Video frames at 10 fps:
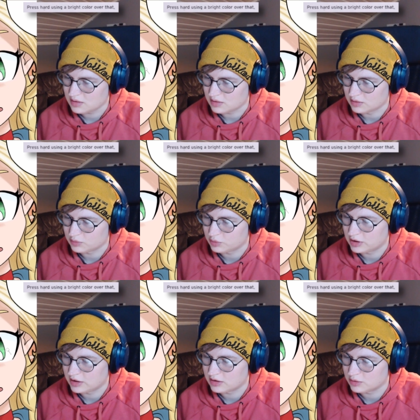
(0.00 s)
I don't really
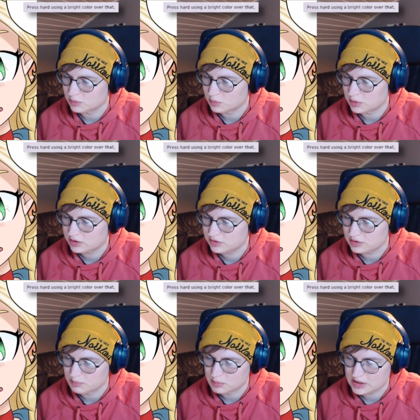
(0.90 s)
know what she
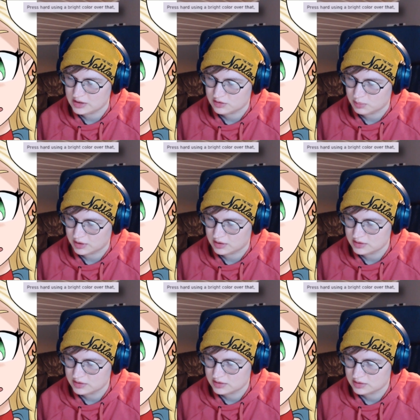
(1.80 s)
means by
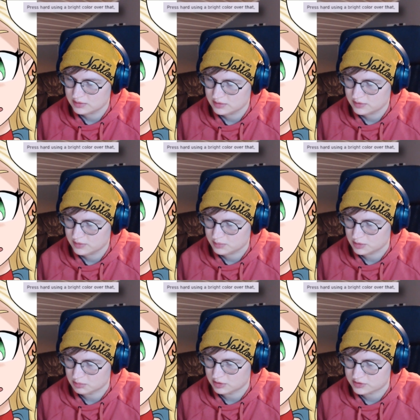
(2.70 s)
this.
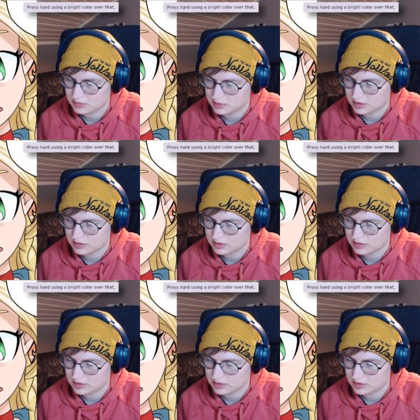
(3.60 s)
Maybe something like